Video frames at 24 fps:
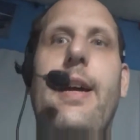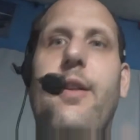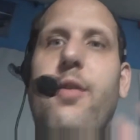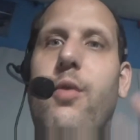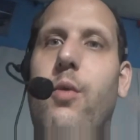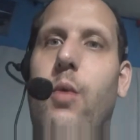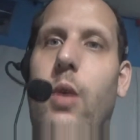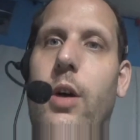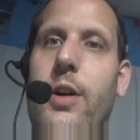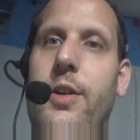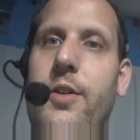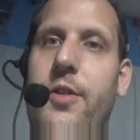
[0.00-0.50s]

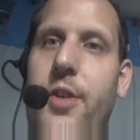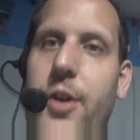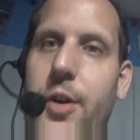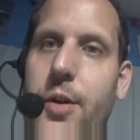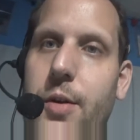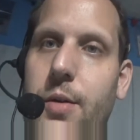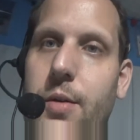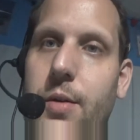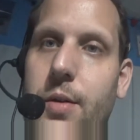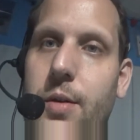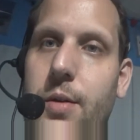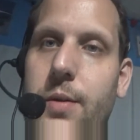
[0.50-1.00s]
Then you have
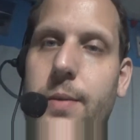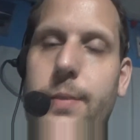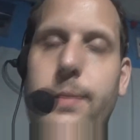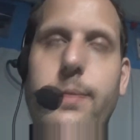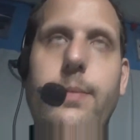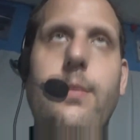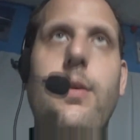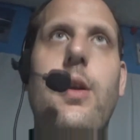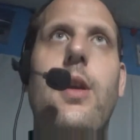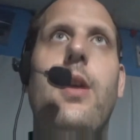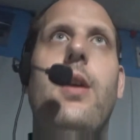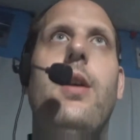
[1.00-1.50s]
the track
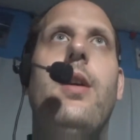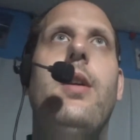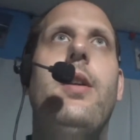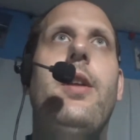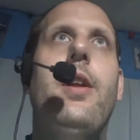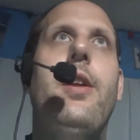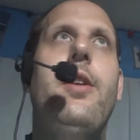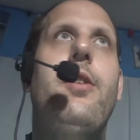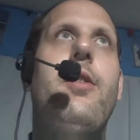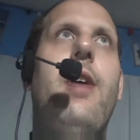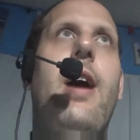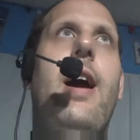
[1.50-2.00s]
key, which is
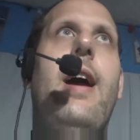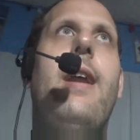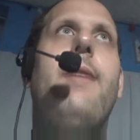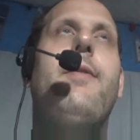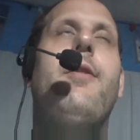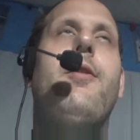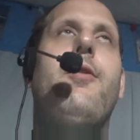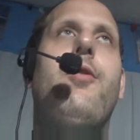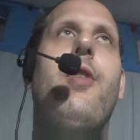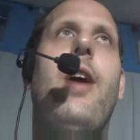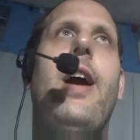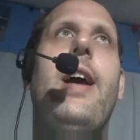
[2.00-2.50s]
another.
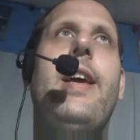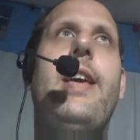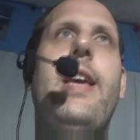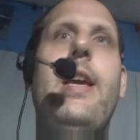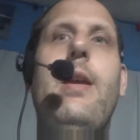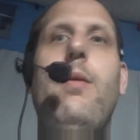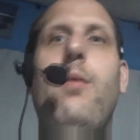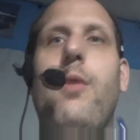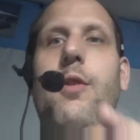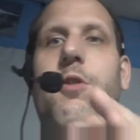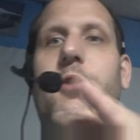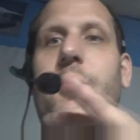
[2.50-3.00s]
This
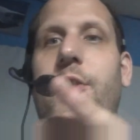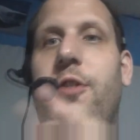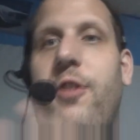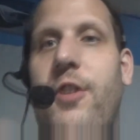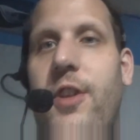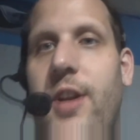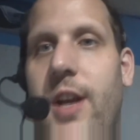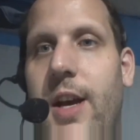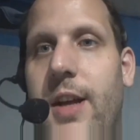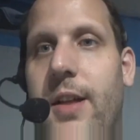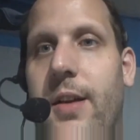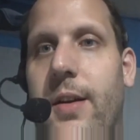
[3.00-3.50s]
goes for
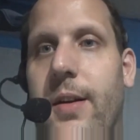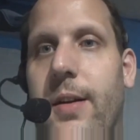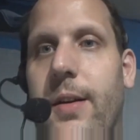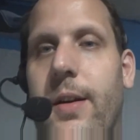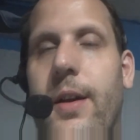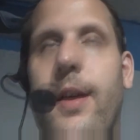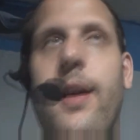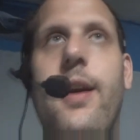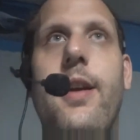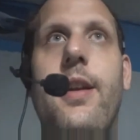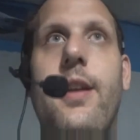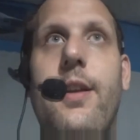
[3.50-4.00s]

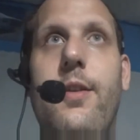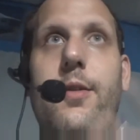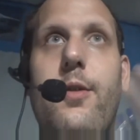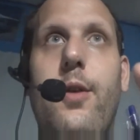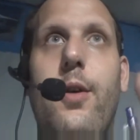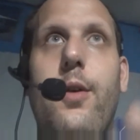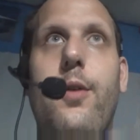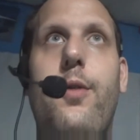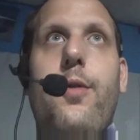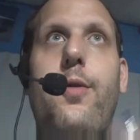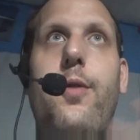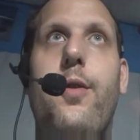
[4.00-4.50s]
the
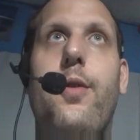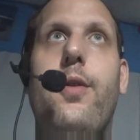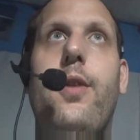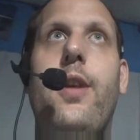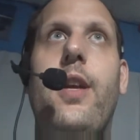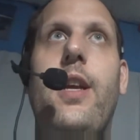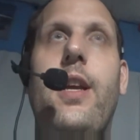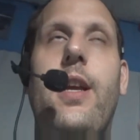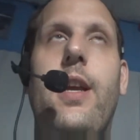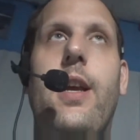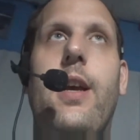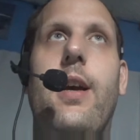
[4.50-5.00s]

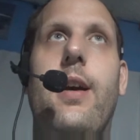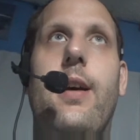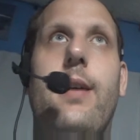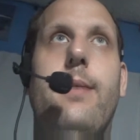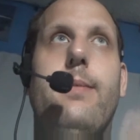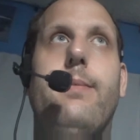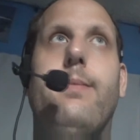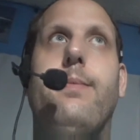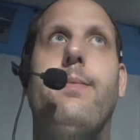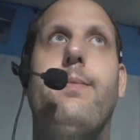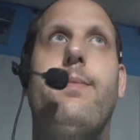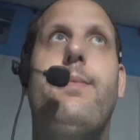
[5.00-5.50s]
Boss
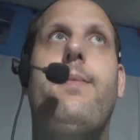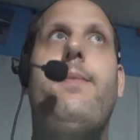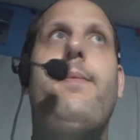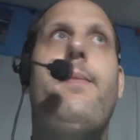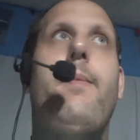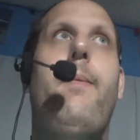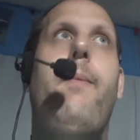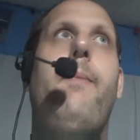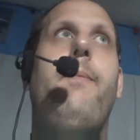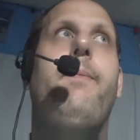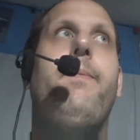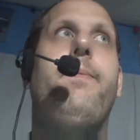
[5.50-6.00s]
302
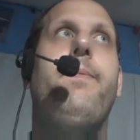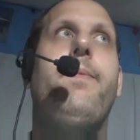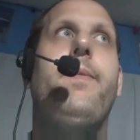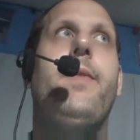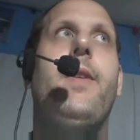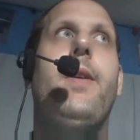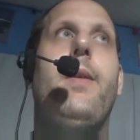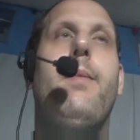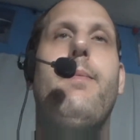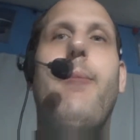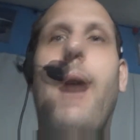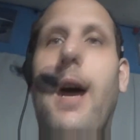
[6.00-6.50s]
Mustangs
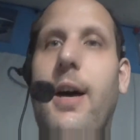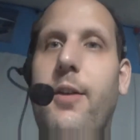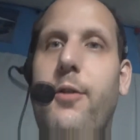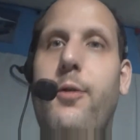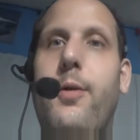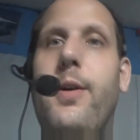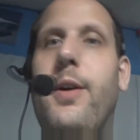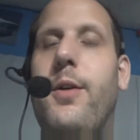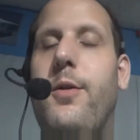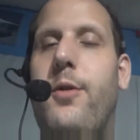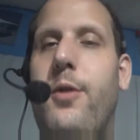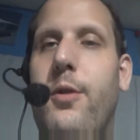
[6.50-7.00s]
as well.
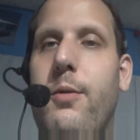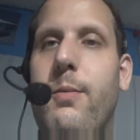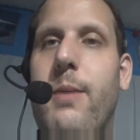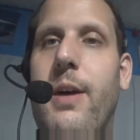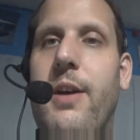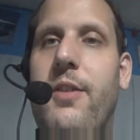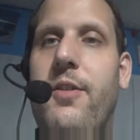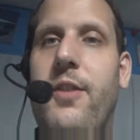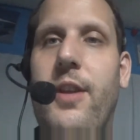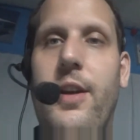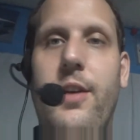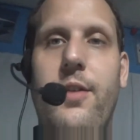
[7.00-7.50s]

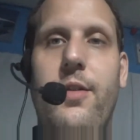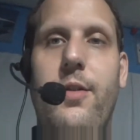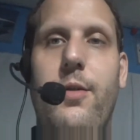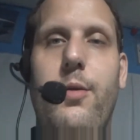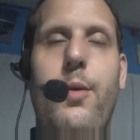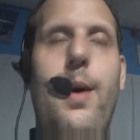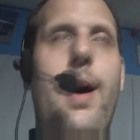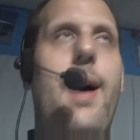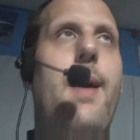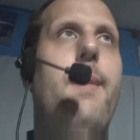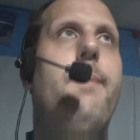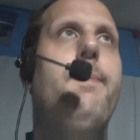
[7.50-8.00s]

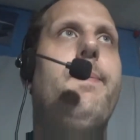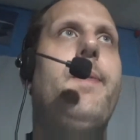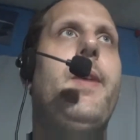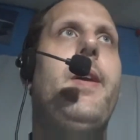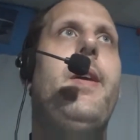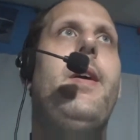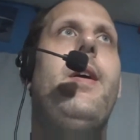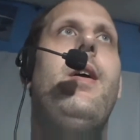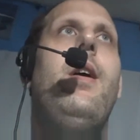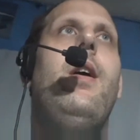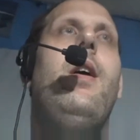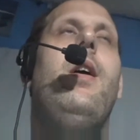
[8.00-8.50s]
So when
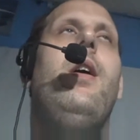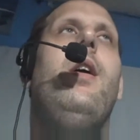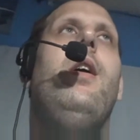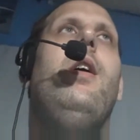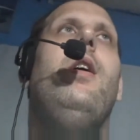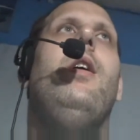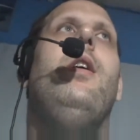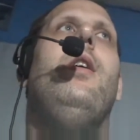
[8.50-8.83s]
you put,